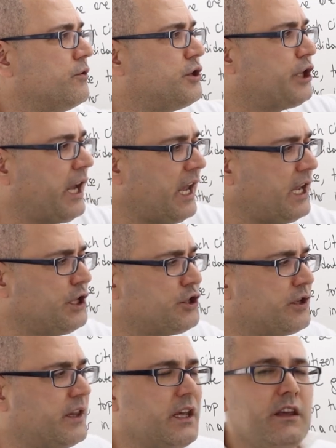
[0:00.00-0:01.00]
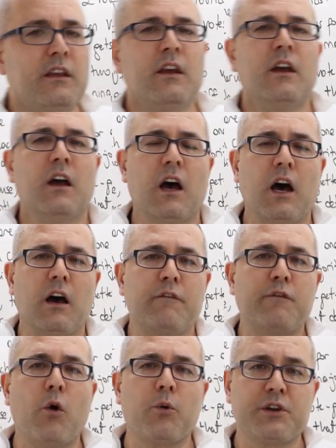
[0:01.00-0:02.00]
you change the uh,
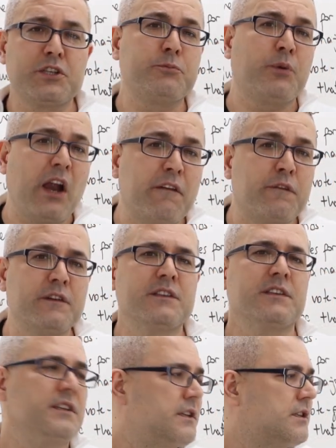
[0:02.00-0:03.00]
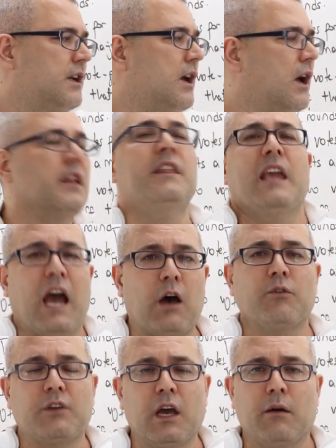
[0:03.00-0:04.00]
voter's preferences, the
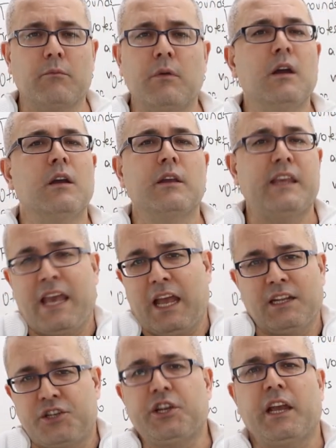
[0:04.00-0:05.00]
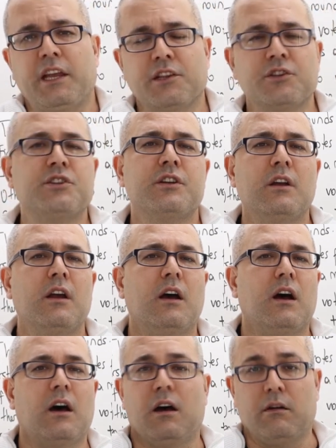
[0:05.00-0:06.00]
outcome can change.
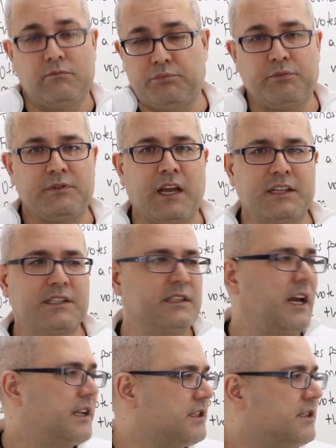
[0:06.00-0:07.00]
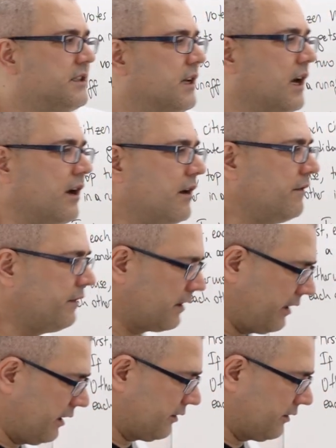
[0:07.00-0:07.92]
Uh, that's that's uh, very